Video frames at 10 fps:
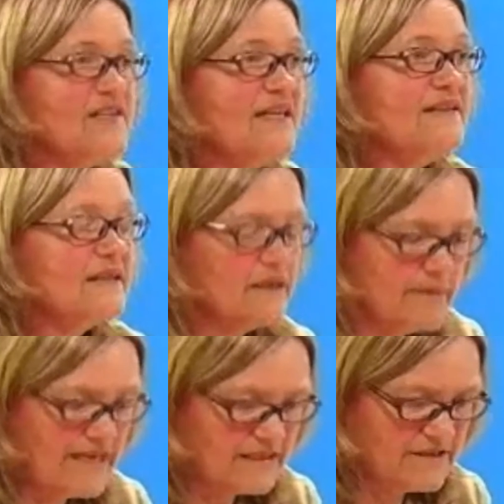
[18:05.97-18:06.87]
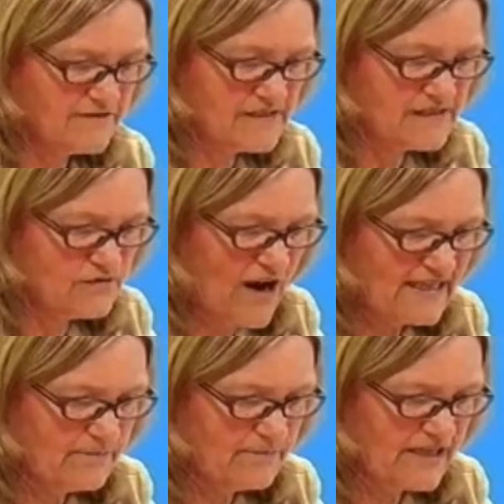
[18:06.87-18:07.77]
in the competitiveness
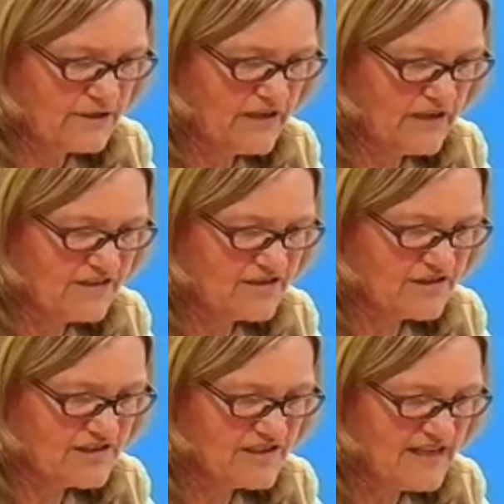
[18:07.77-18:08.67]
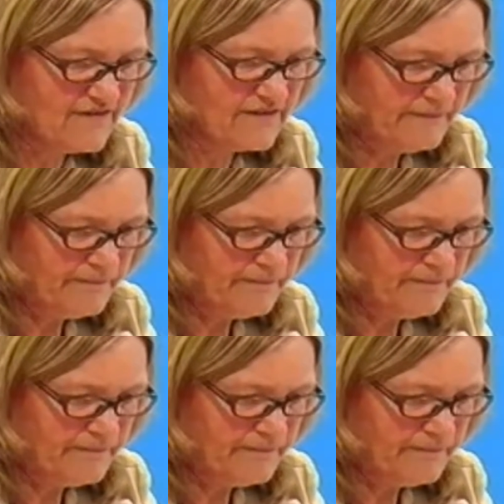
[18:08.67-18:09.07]
ranking by 2007,